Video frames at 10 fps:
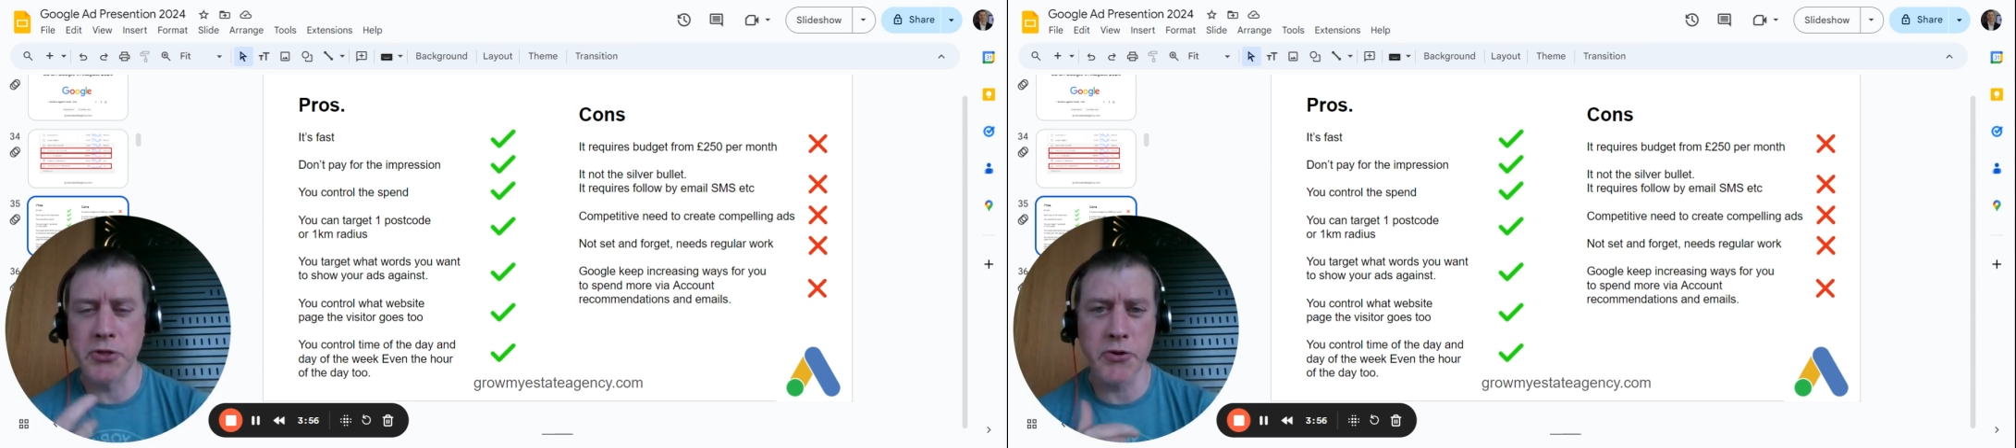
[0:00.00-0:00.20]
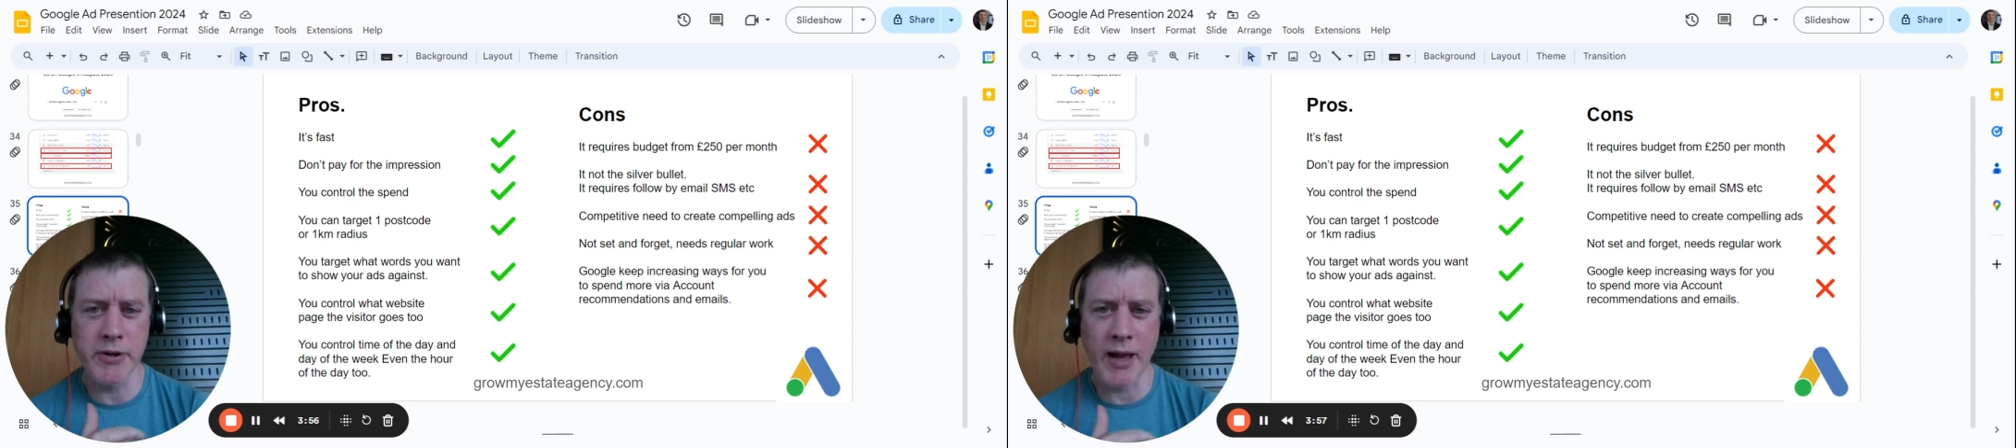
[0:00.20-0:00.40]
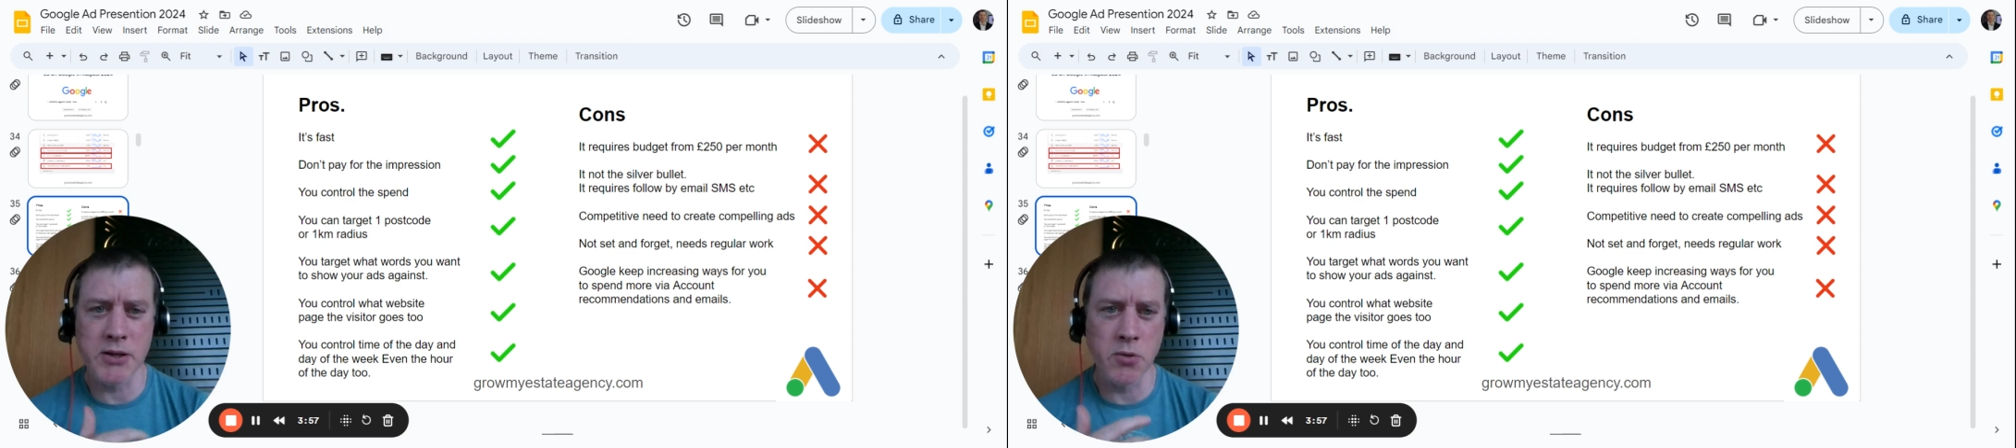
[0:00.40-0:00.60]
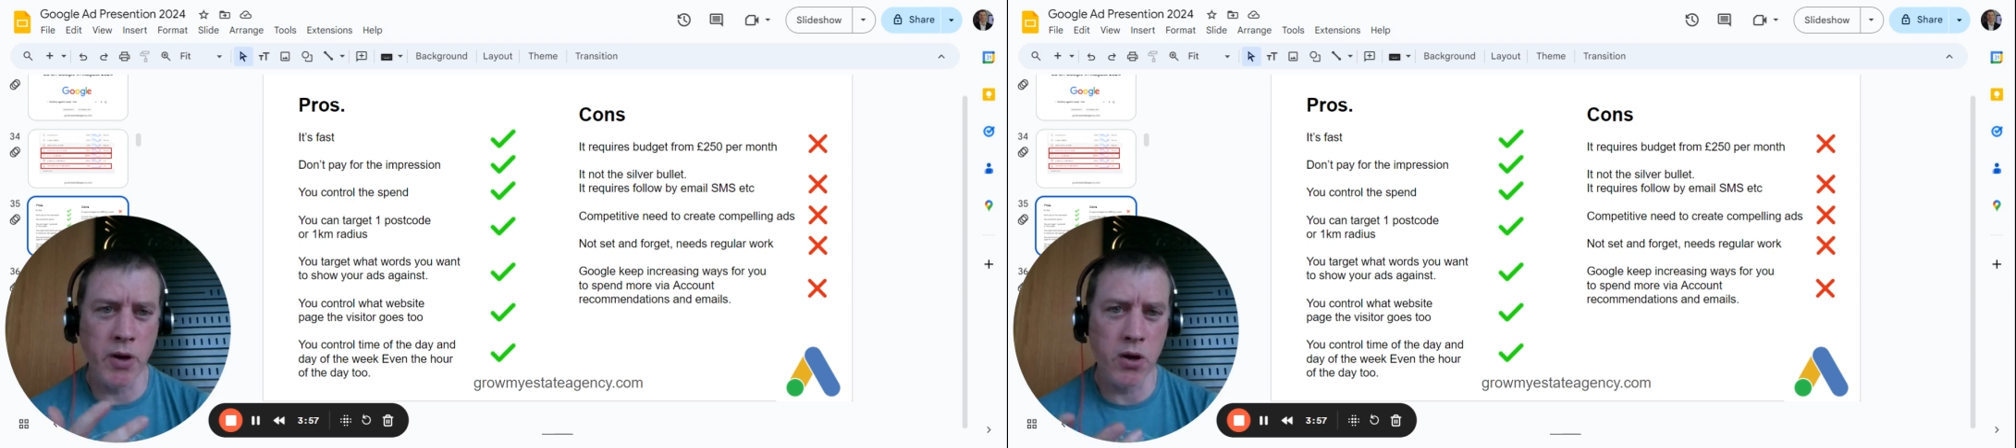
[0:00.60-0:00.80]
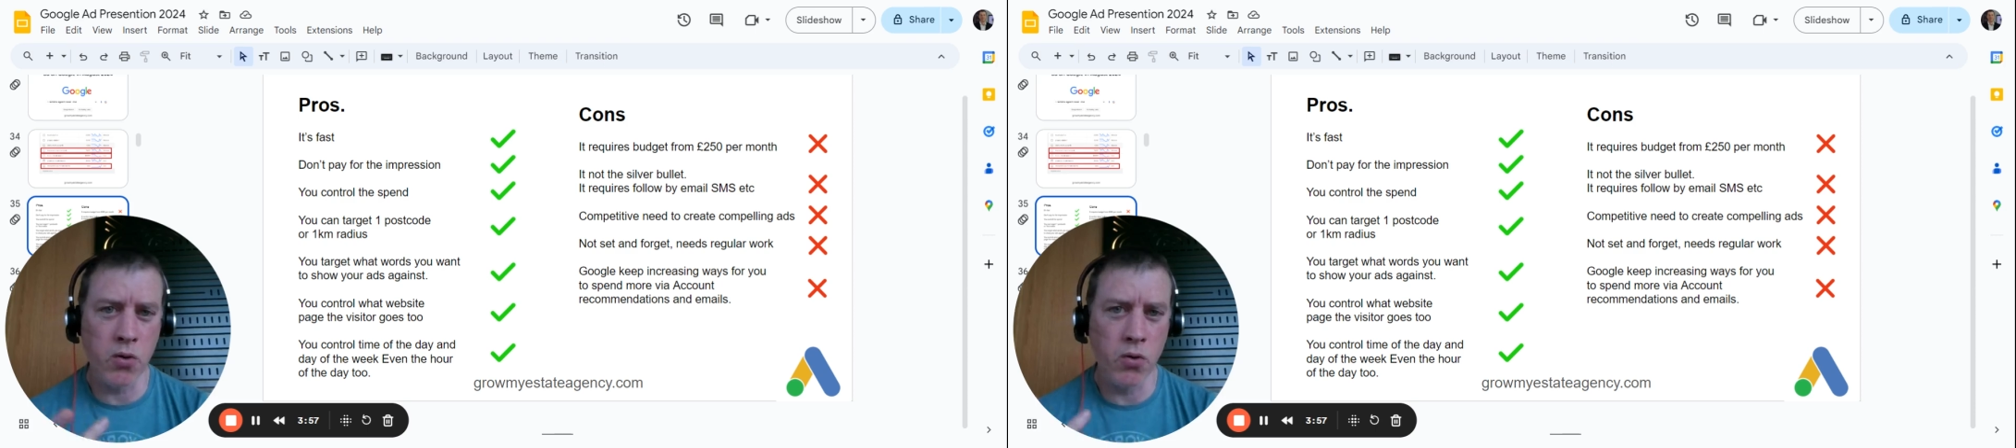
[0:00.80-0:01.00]
3 days a
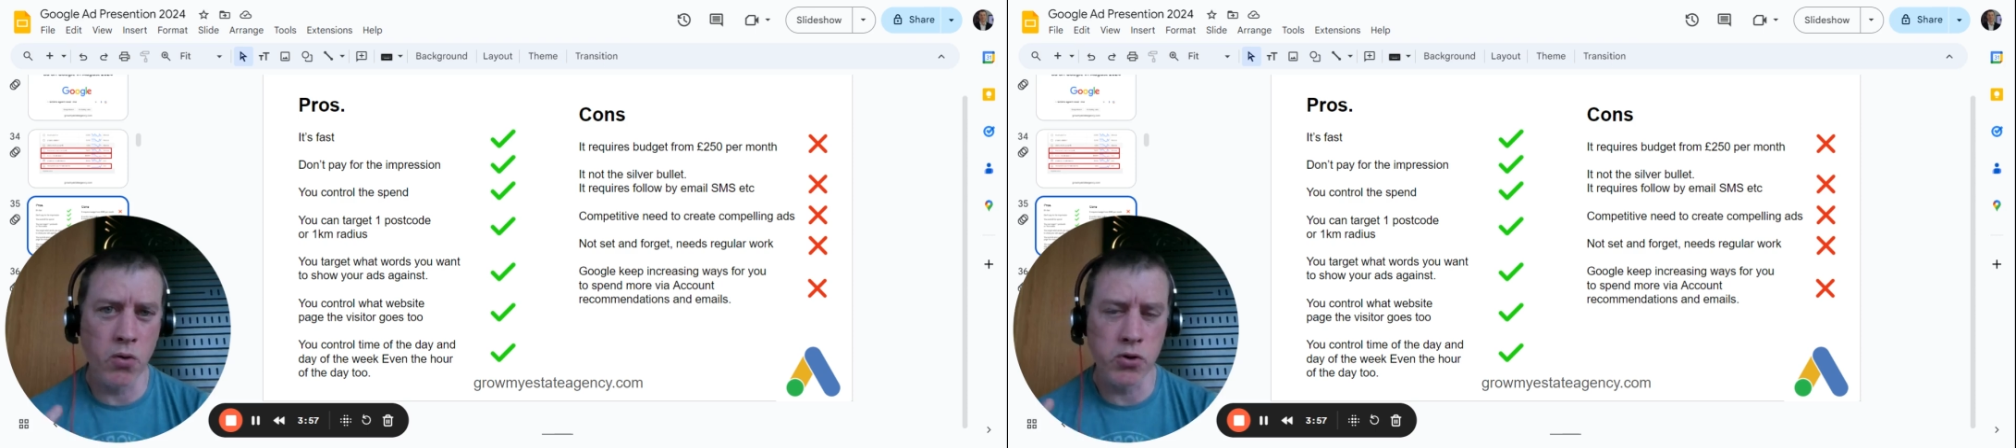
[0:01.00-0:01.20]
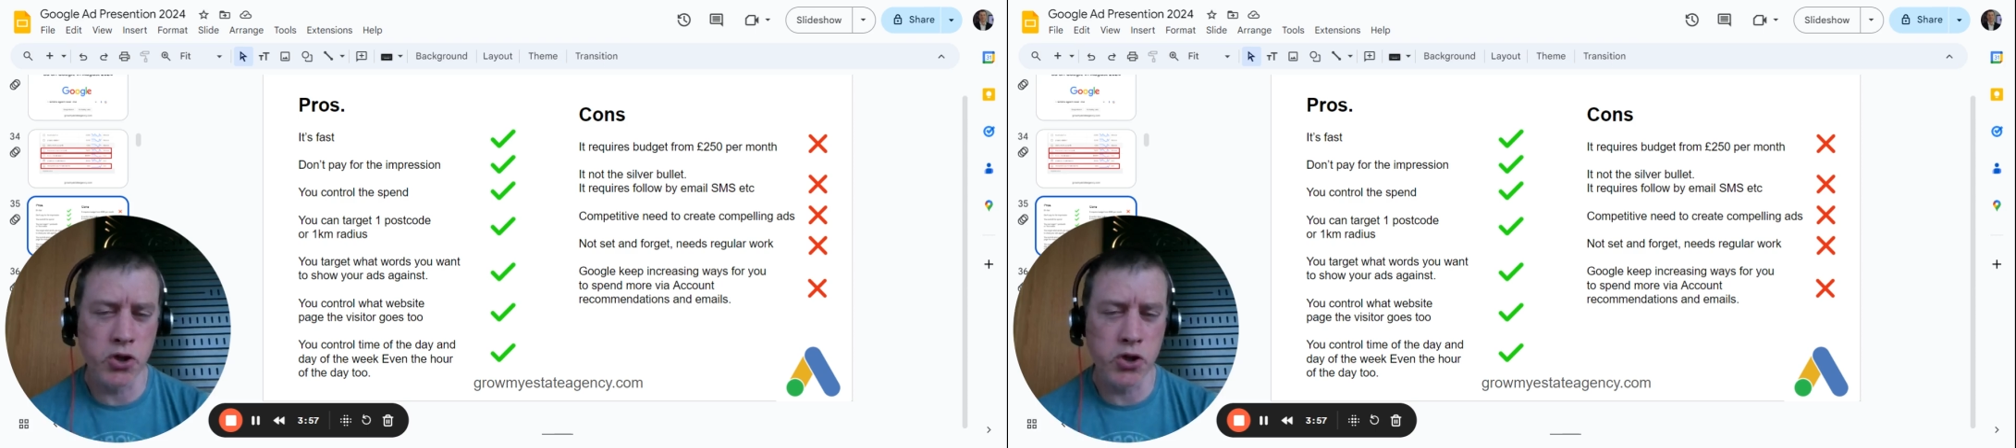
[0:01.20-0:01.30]
week or